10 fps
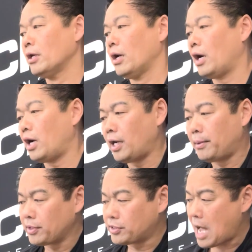
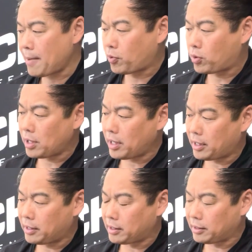On the top
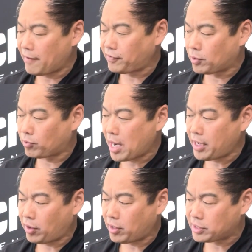left and the right
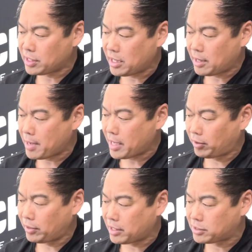here is
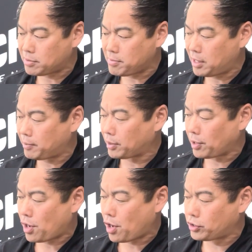ML, that's the medium and
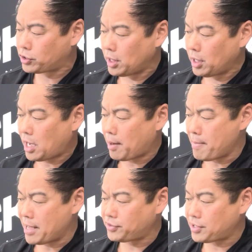large.
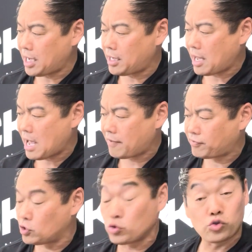Men's 8.5
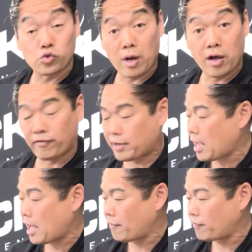to
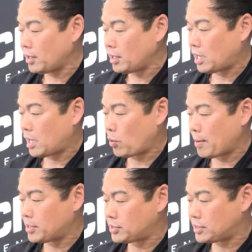12.5.
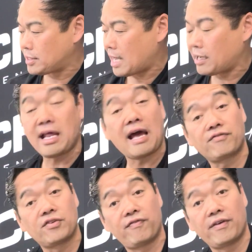Women's 9.5
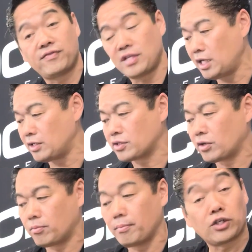to 15.
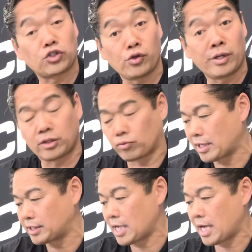So make sure you get the
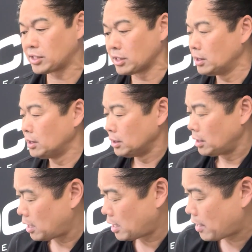right size.
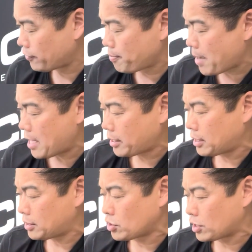On the back,
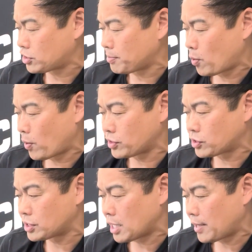talks about what
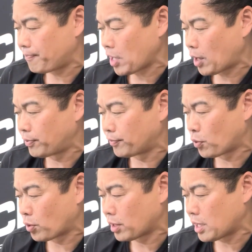it's helpful
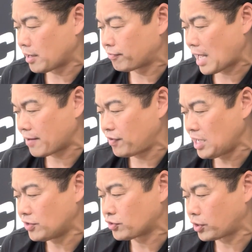for: flat
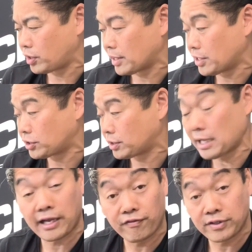feet, circulation,
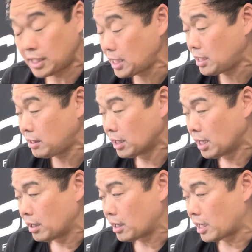leg fatigue,
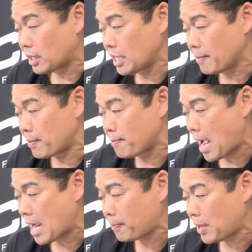hip and
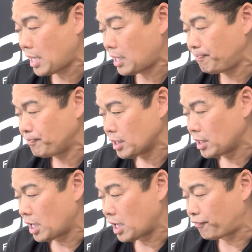back pain,
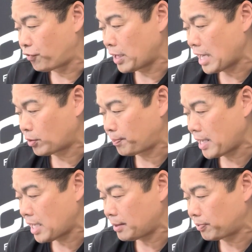foot ankle
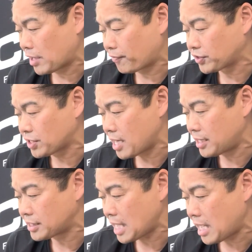pain, plantar
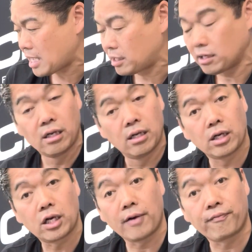fasciitis, and
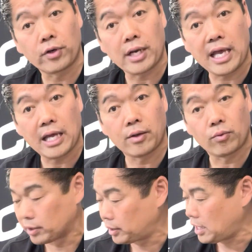comfort and
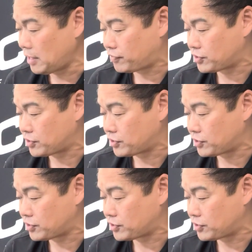relief.